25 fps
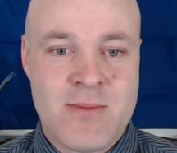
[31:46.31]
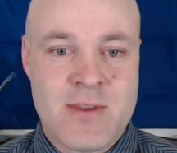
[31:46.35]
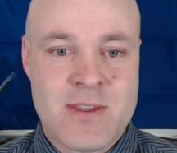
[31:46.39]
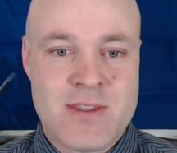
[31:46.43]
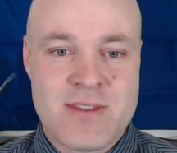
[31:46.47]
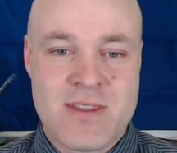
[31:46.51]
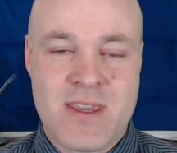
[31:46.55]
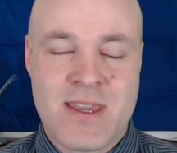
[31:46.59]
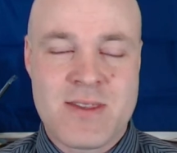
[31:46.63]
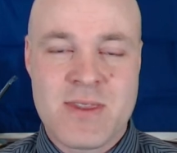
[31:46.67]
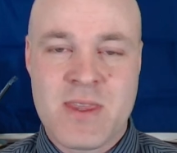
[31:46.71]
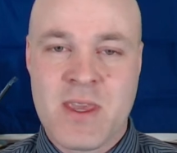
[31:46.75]

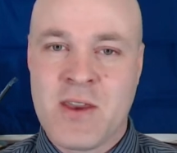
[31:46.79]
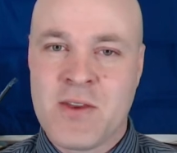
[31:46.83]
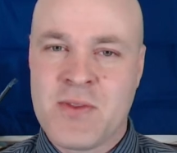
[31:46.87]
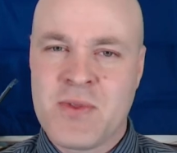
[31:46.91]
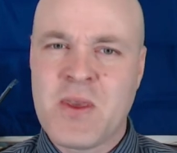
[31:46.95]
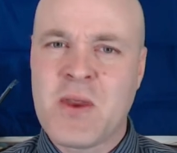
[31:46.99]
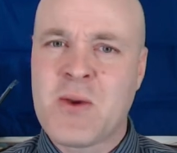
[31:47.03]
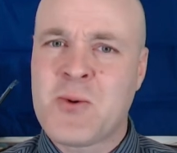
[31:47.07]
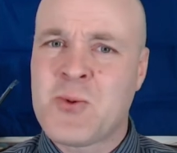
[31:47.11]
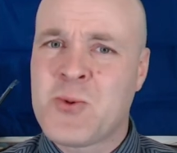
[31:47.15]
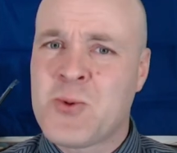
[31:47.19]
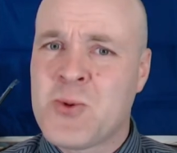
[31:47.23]
it's like
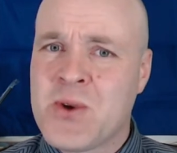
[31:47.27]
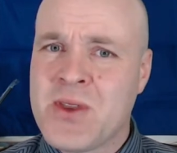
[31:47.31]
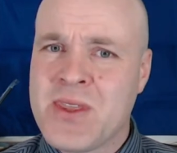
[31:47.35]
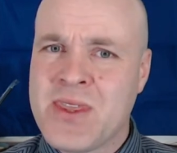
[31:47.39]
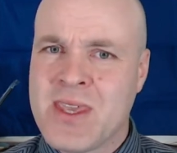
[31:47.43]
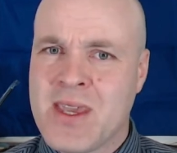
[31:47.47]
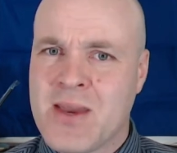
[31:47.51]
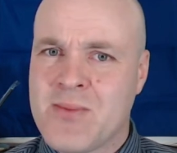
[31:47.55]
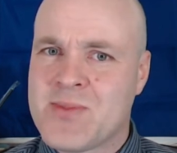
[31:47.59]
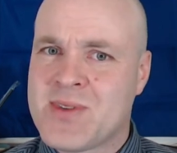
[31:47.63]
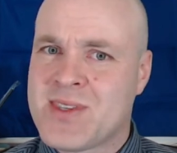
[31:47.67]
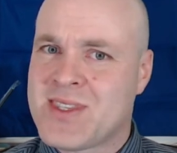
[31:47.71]
they're
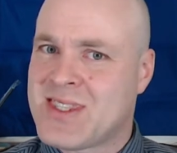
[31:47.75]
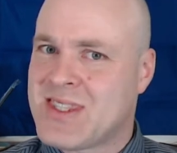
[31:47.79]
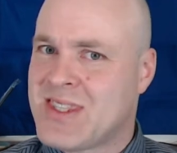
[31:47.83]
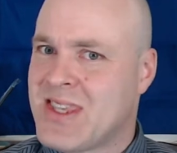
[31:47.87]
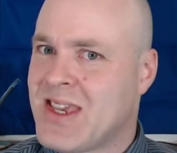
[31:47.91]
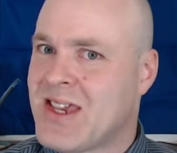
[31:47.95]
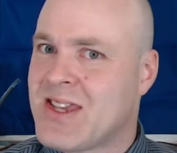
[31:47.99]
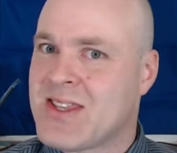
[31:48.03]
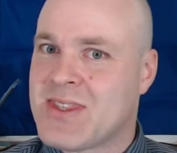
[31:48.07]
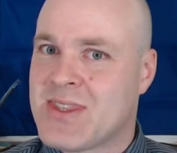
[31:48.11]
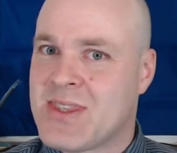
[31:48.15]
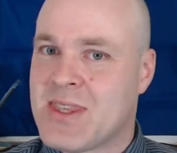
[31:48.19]
really upset